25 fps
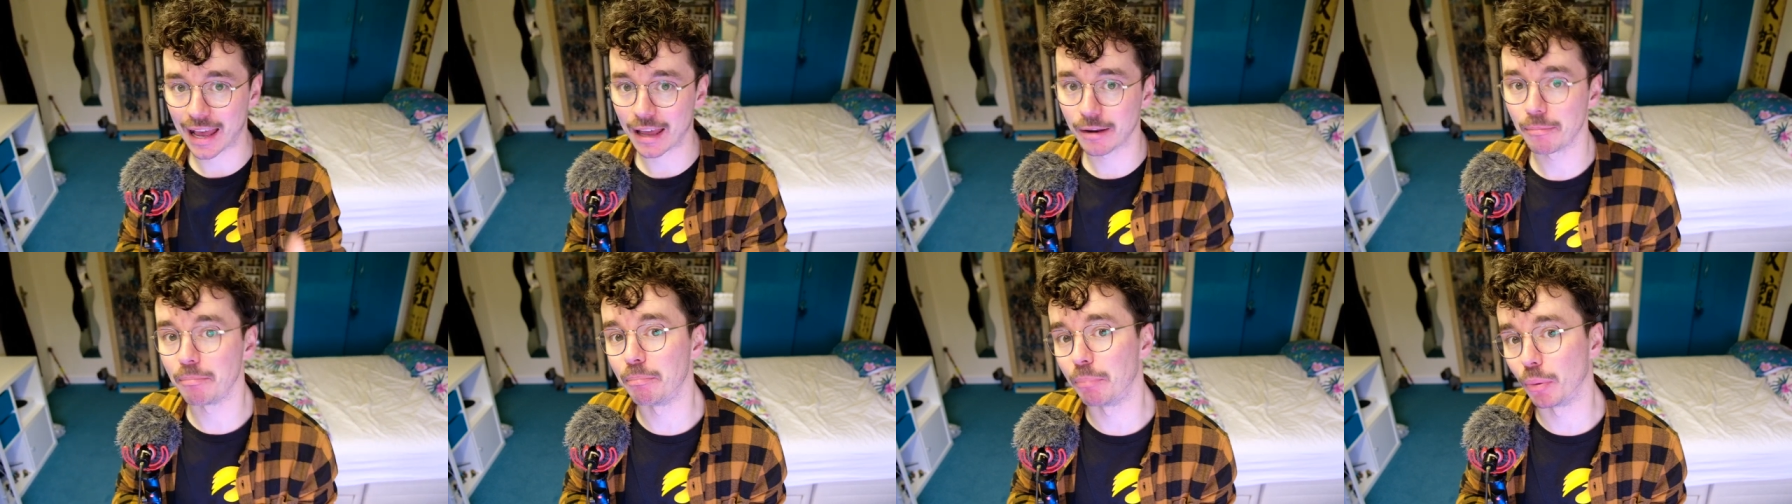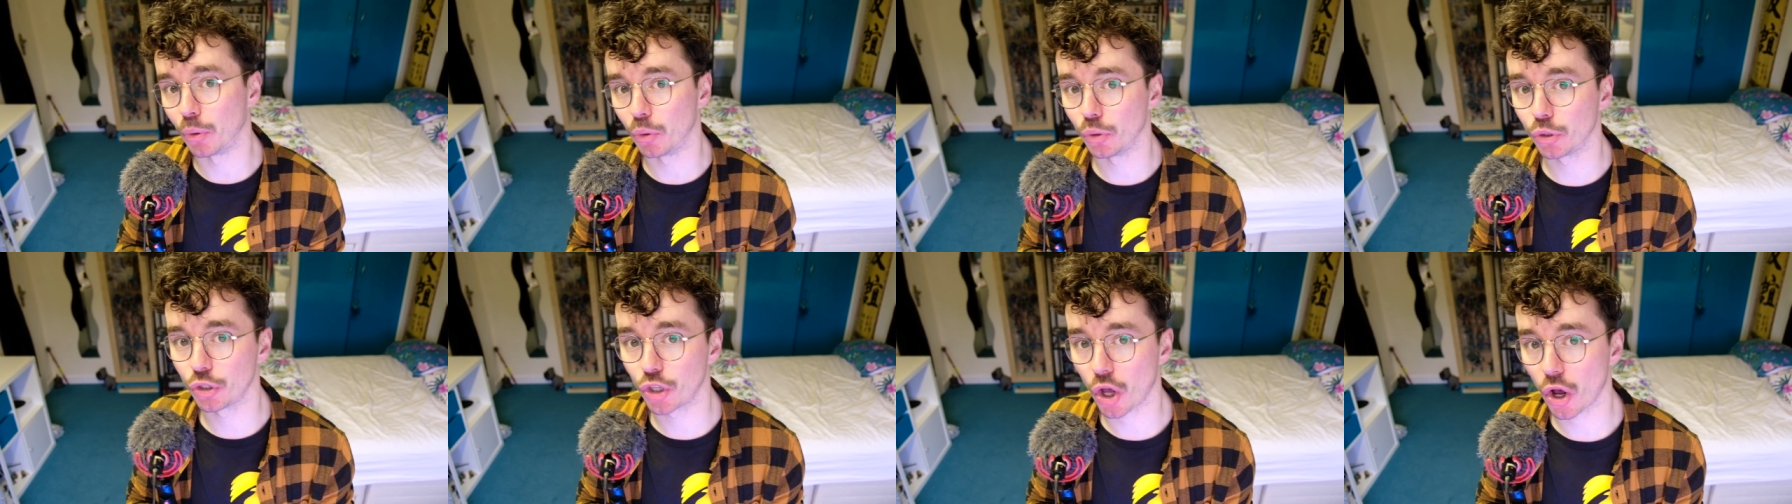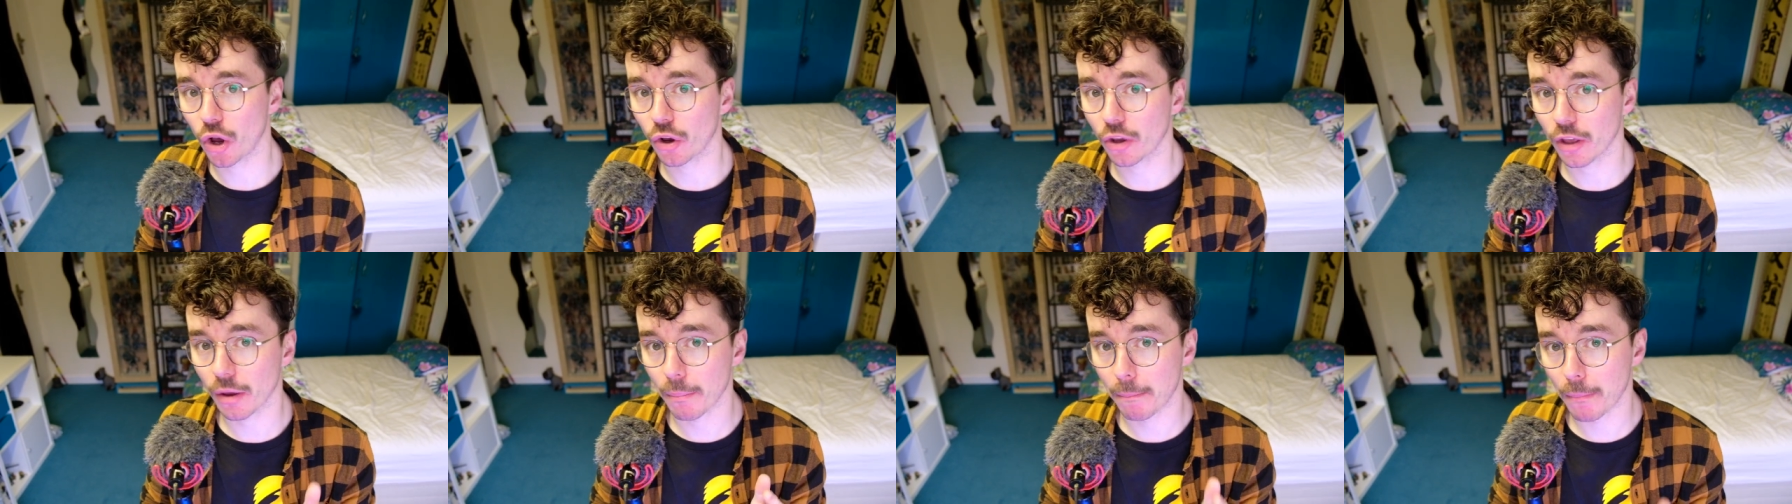and
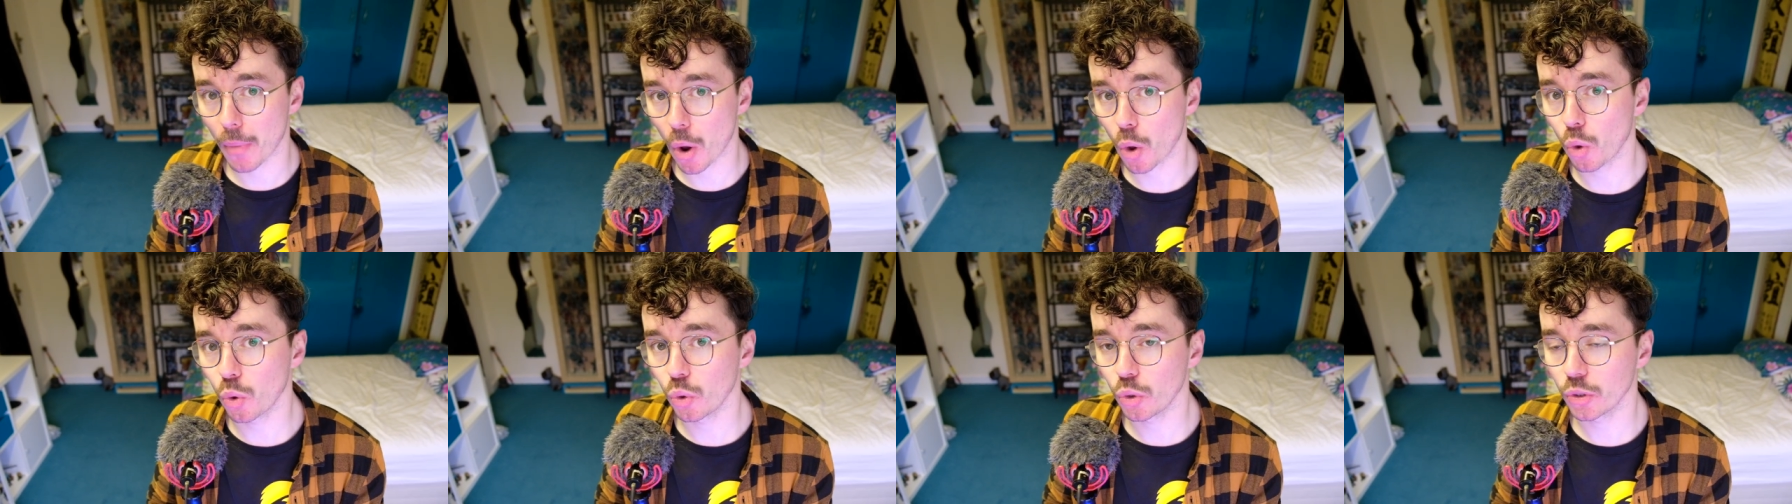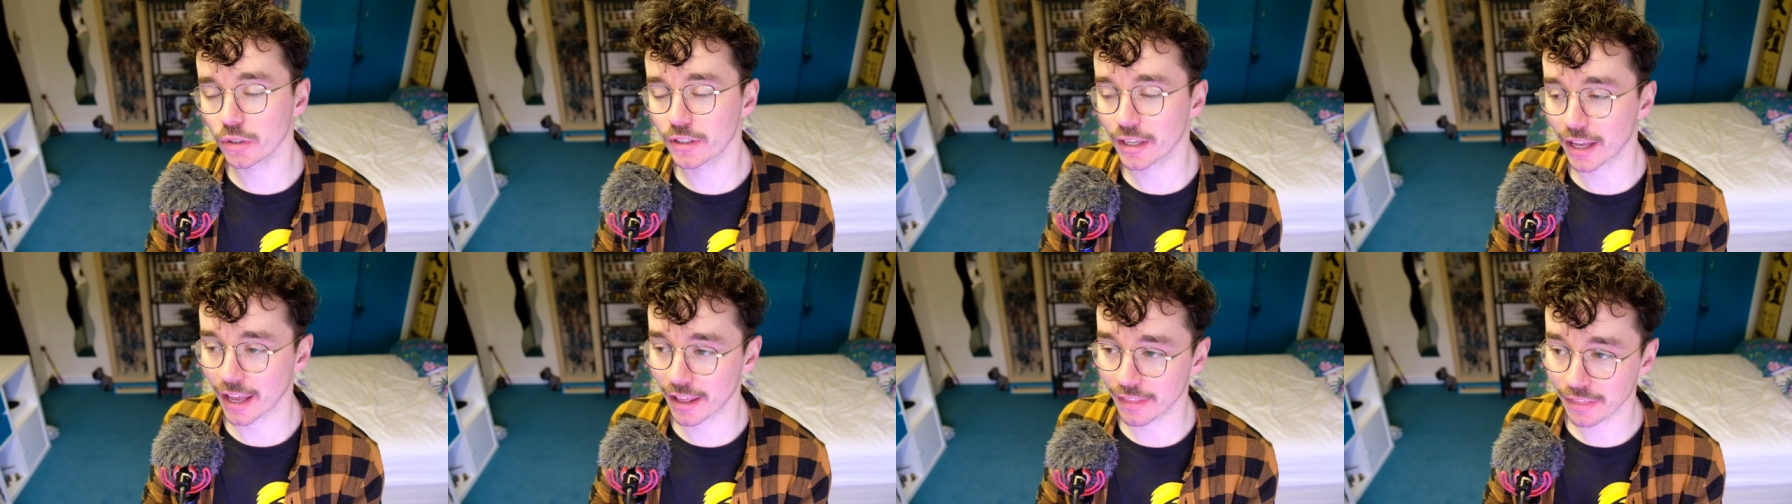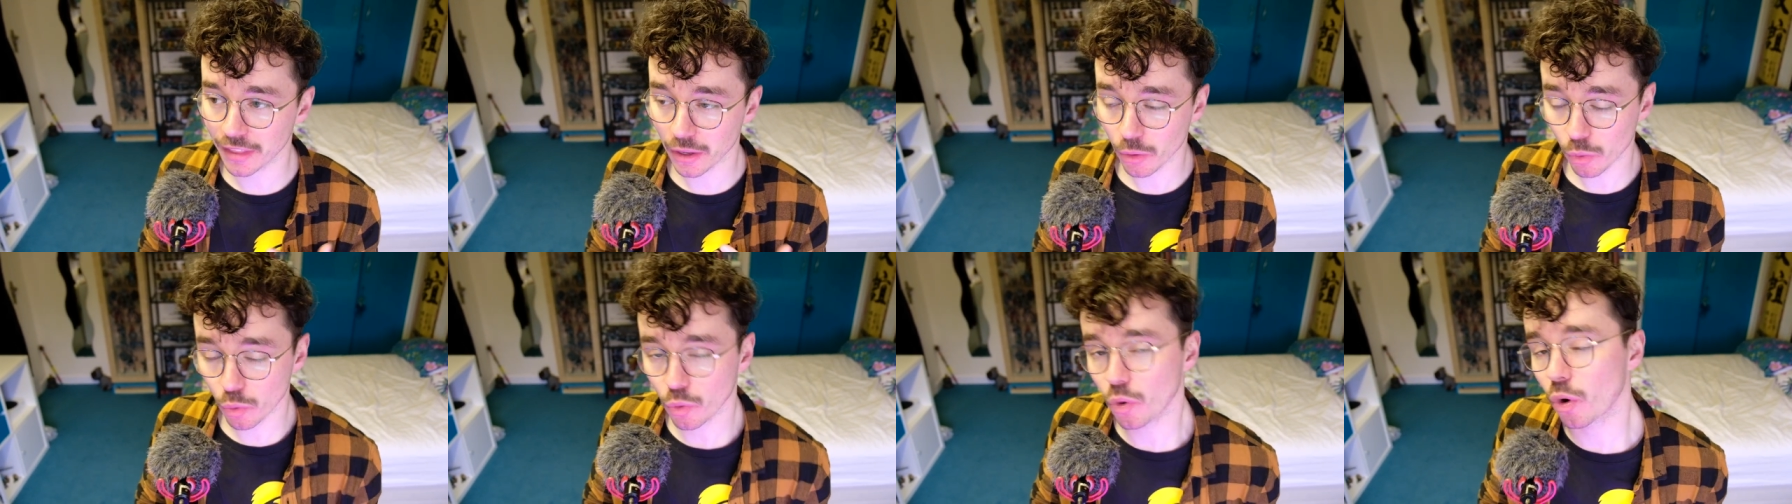bulldog mold,
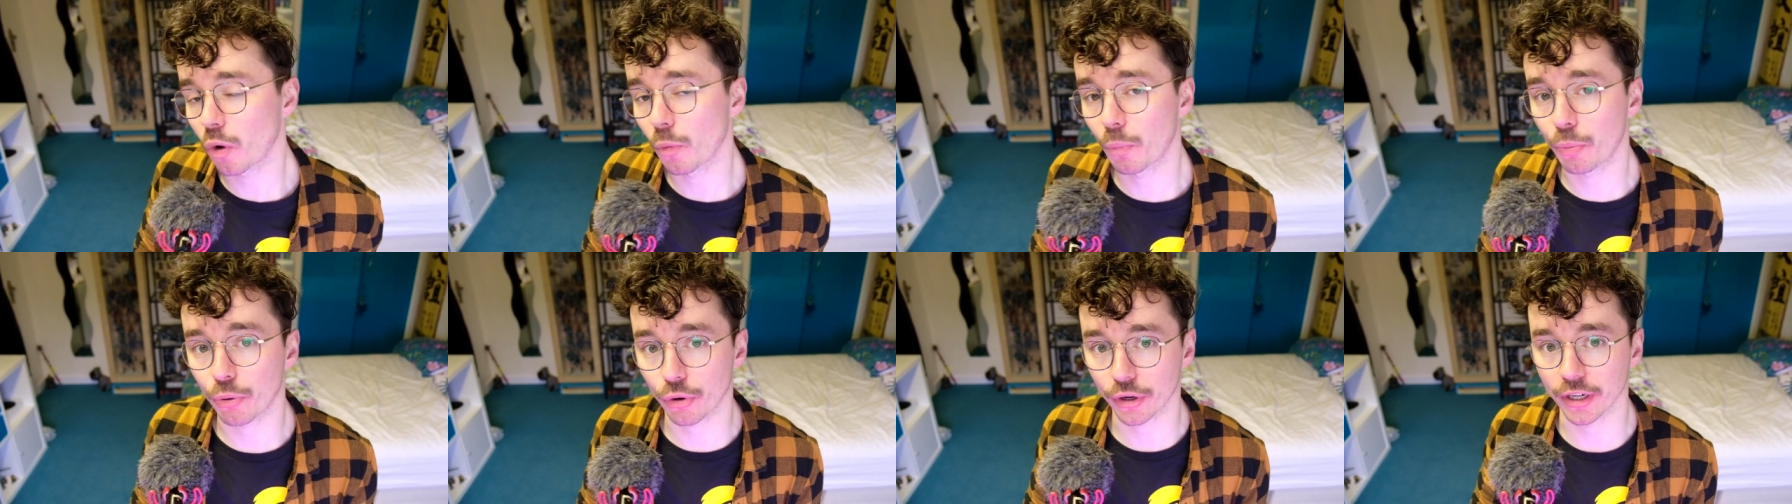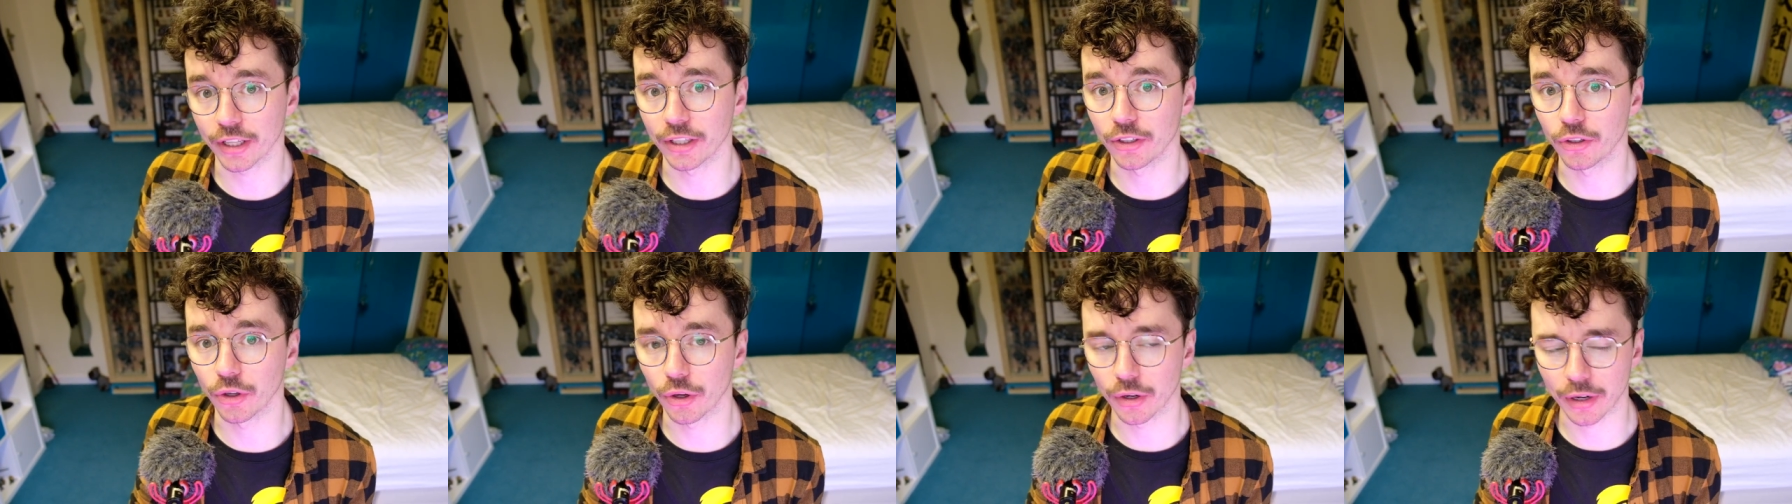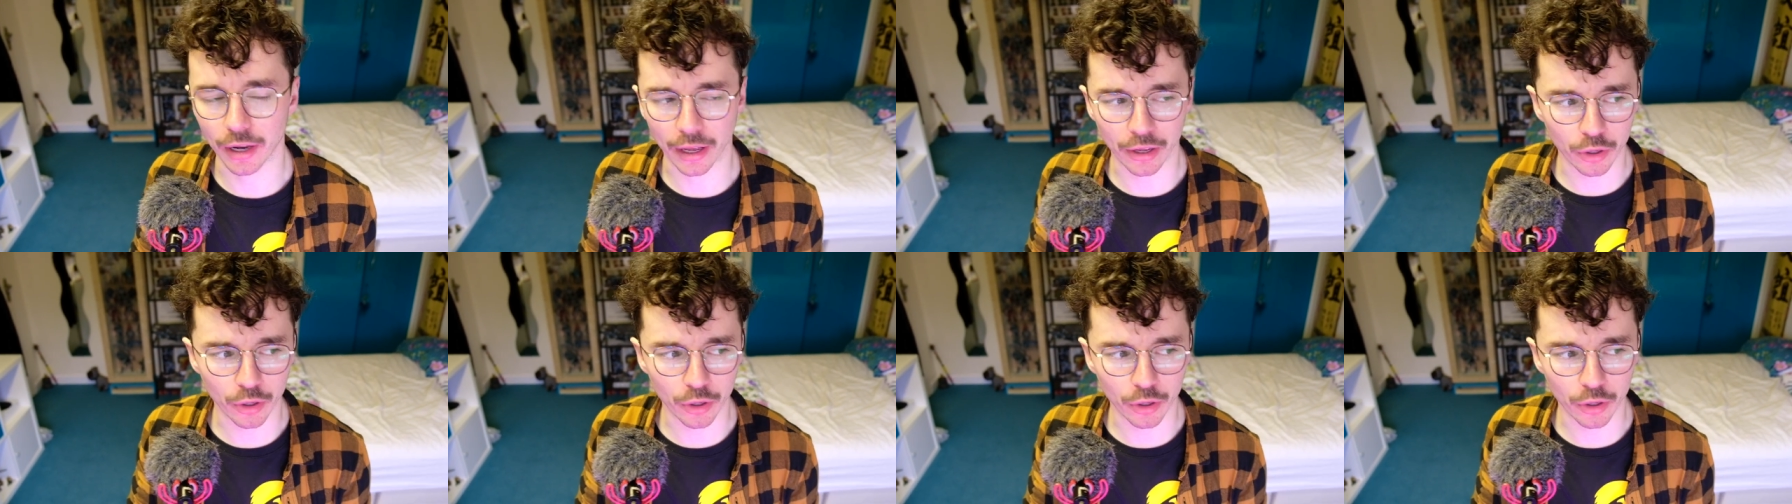and they were all pretty good.